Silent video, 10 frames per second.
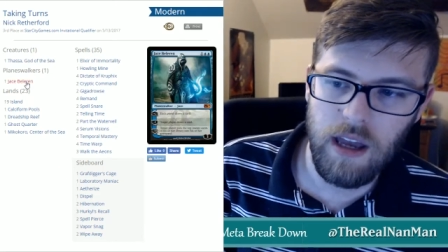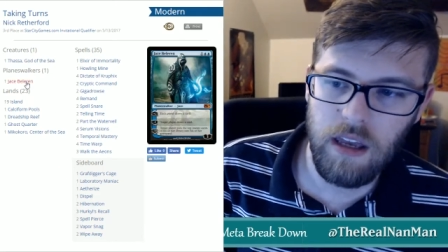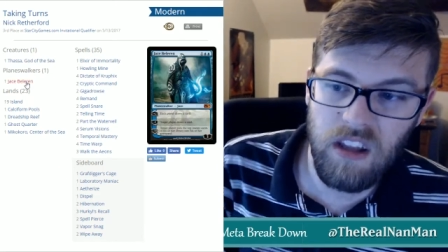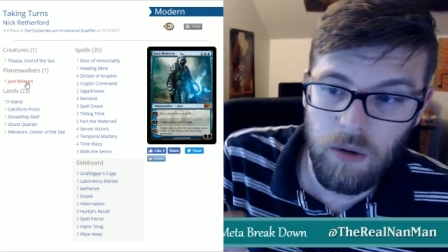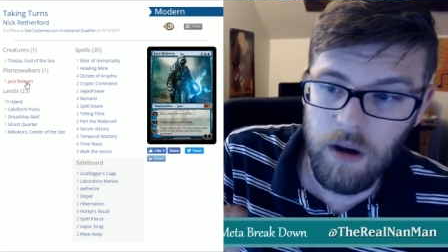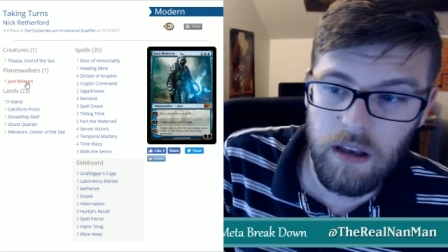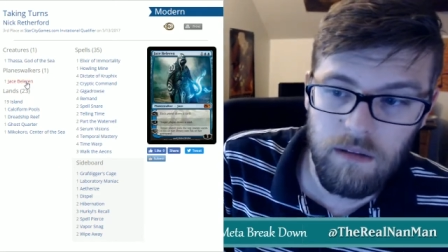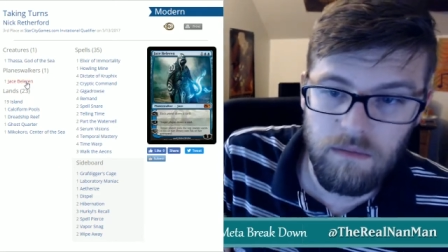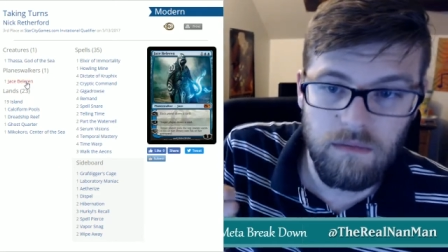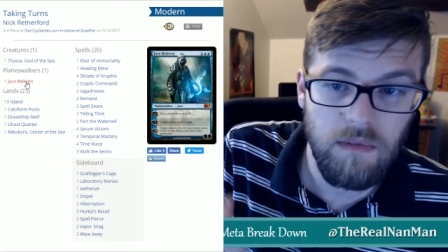you know what,
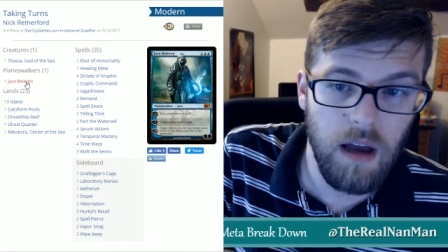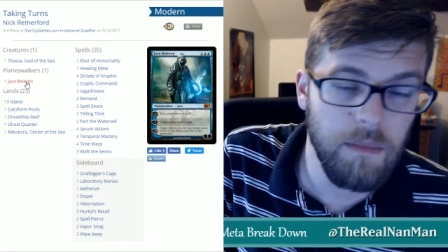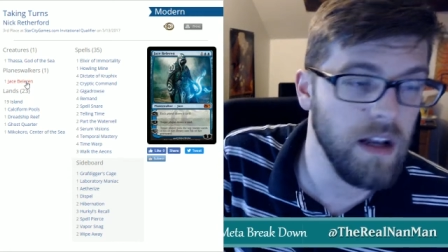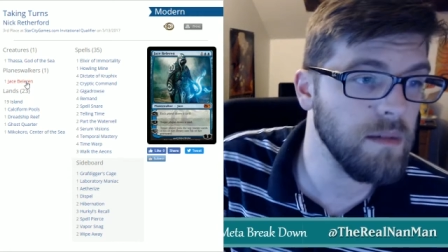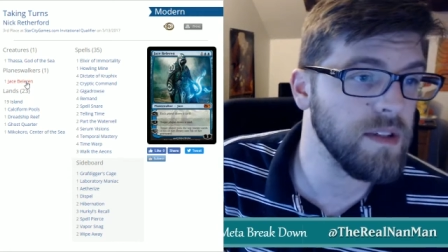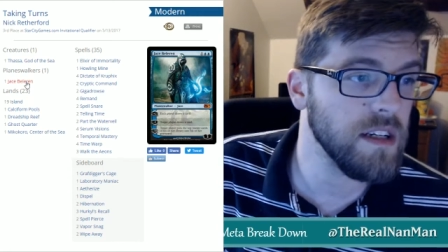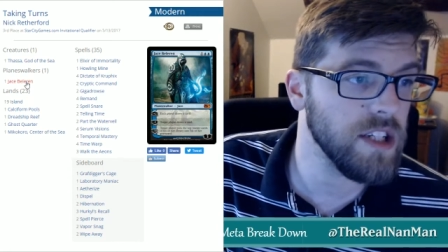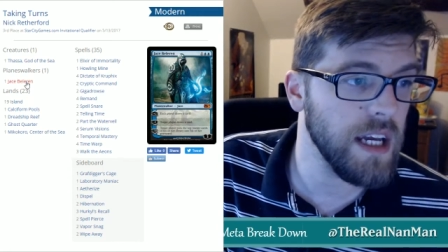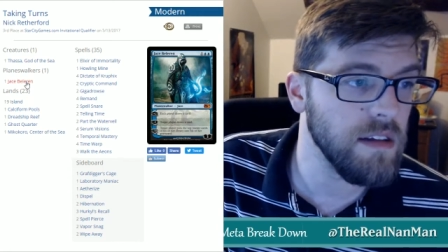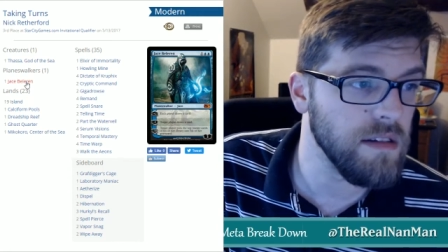I'm going to uptick
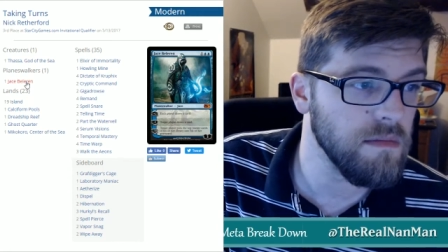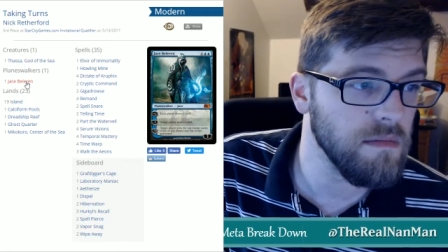Jace.